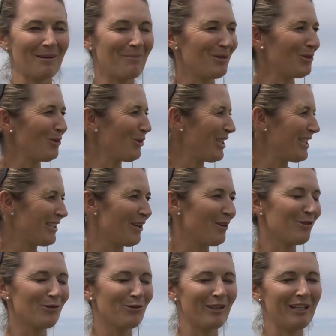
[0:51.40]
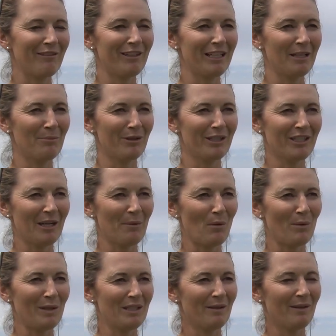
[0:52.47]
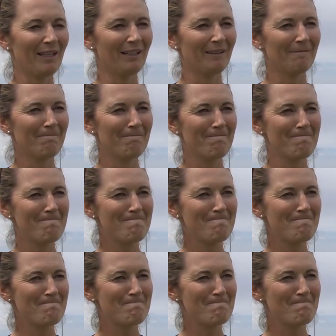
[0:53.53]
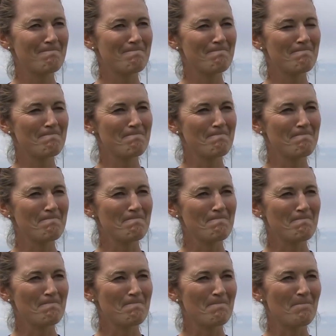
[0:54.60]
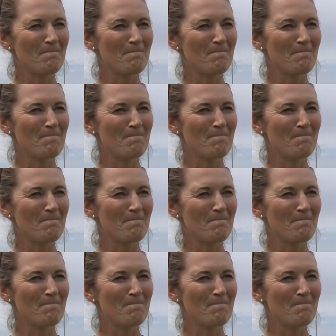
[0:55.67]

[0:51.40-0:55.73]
I'm sure these girls really appreciate what we're doing. And the women's game generally has